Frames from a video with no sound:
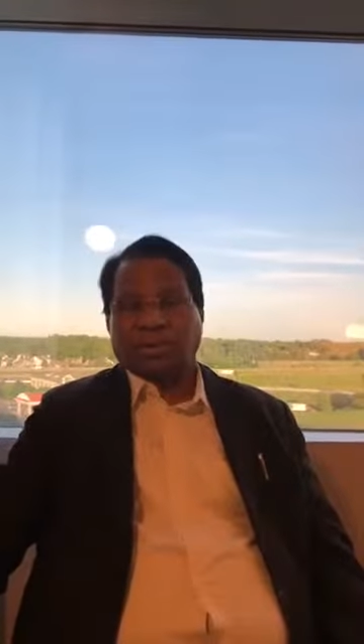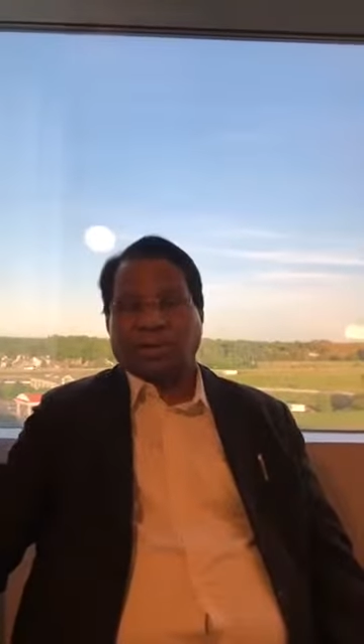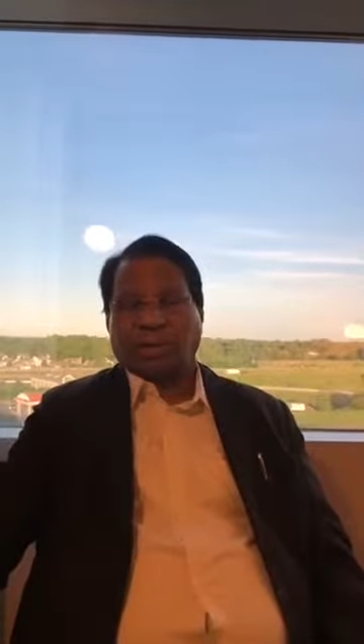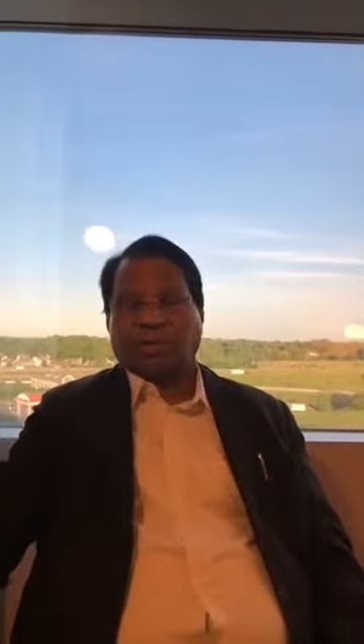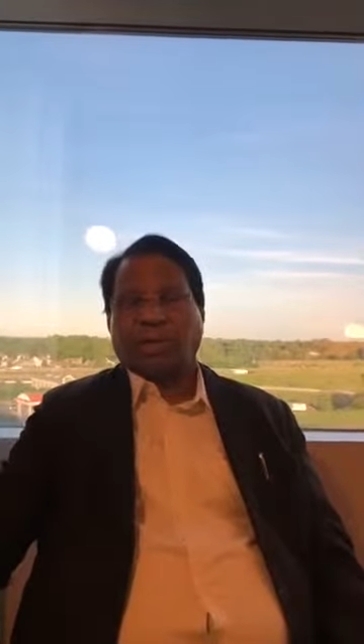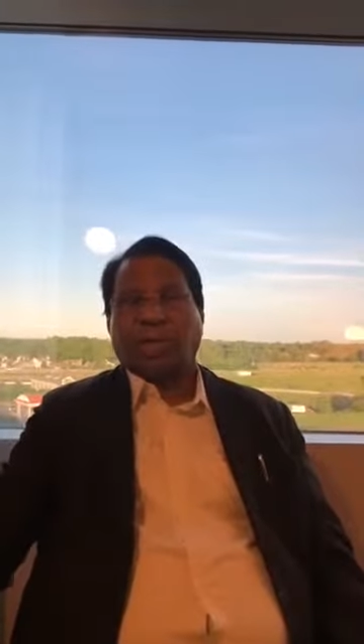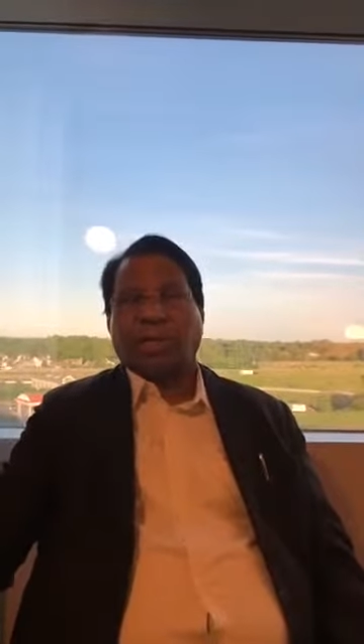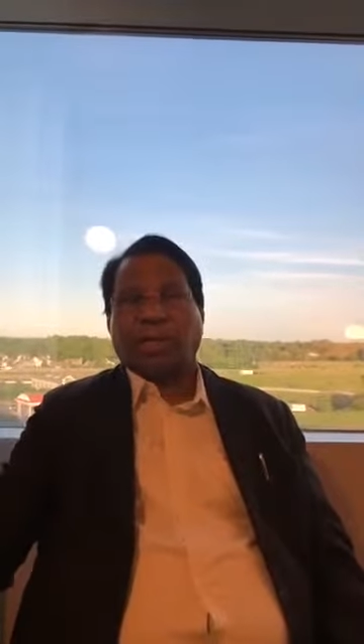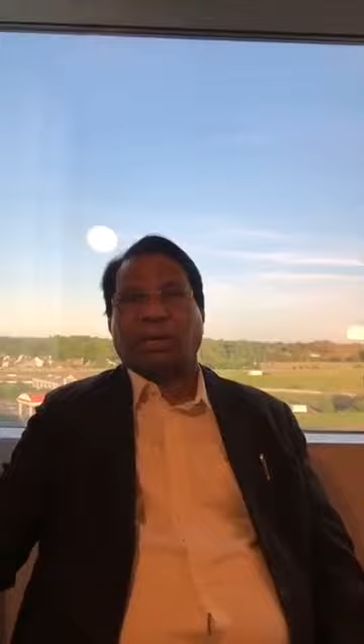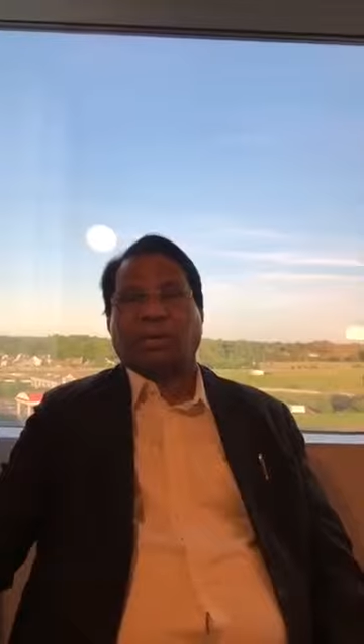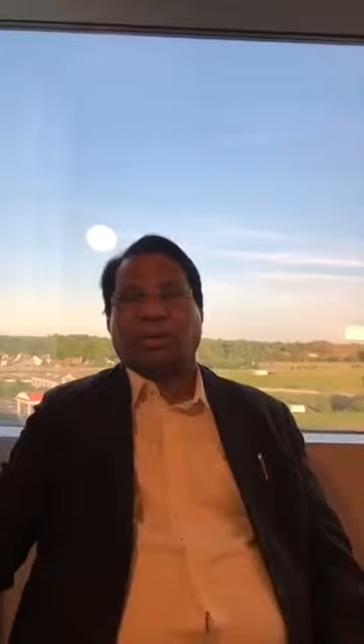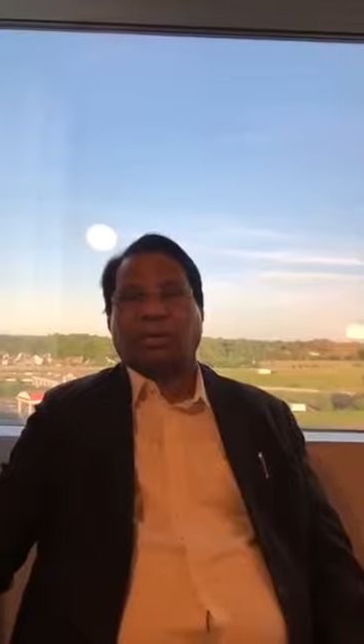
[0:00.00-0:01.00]
not
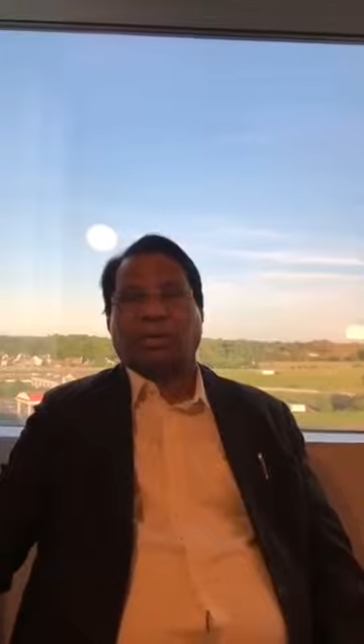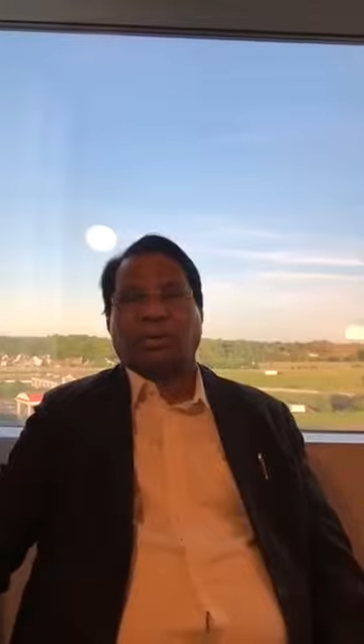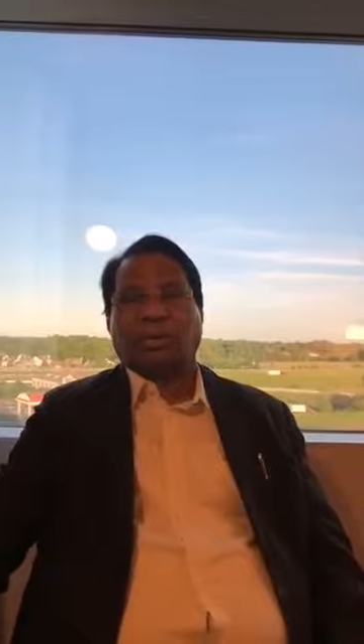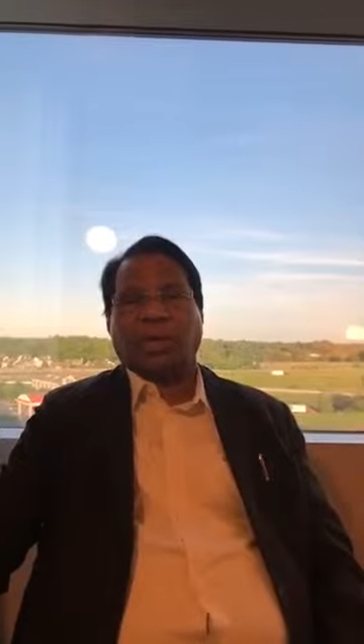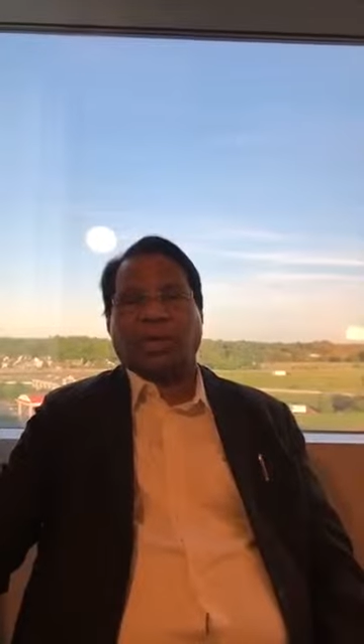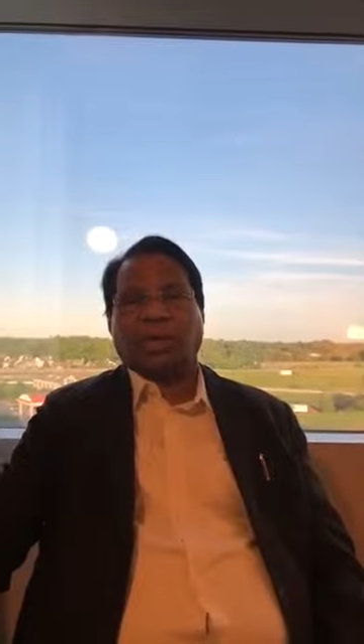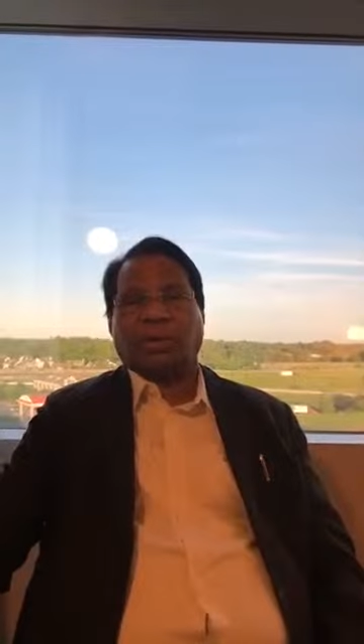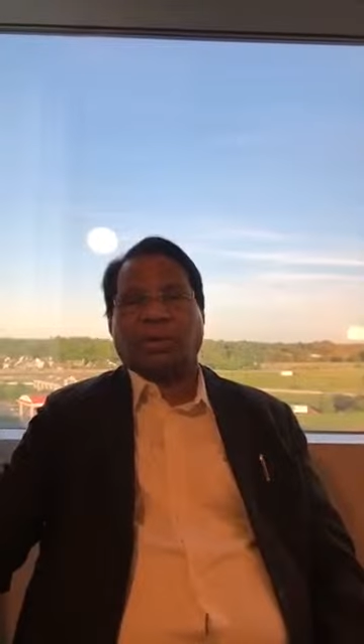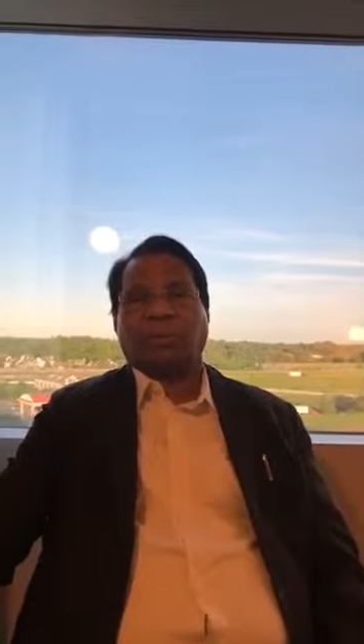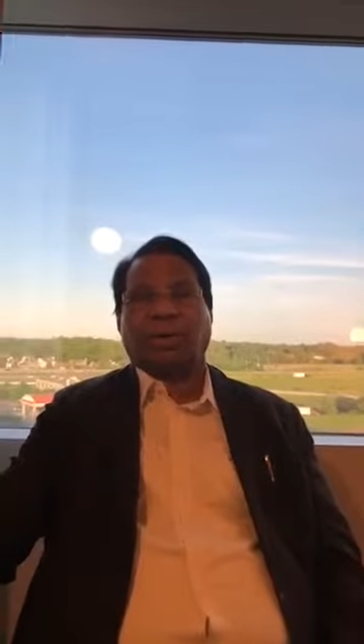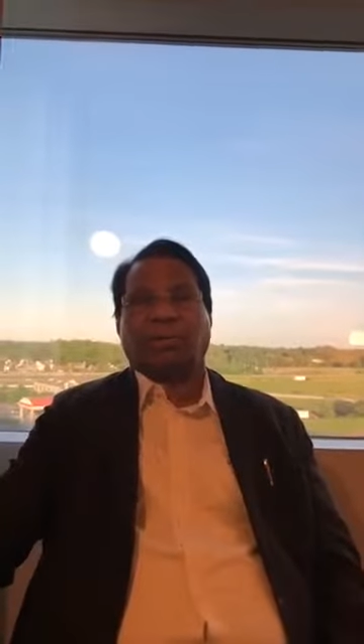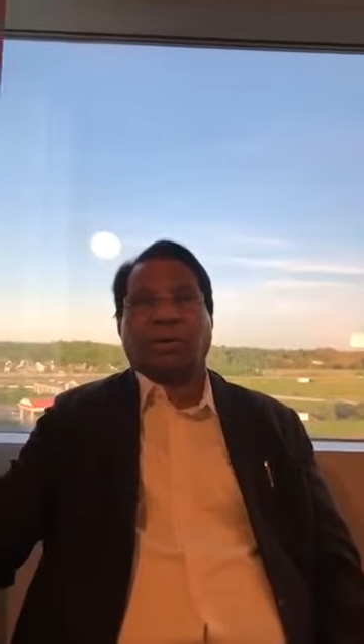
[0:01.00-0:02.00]
only the union government,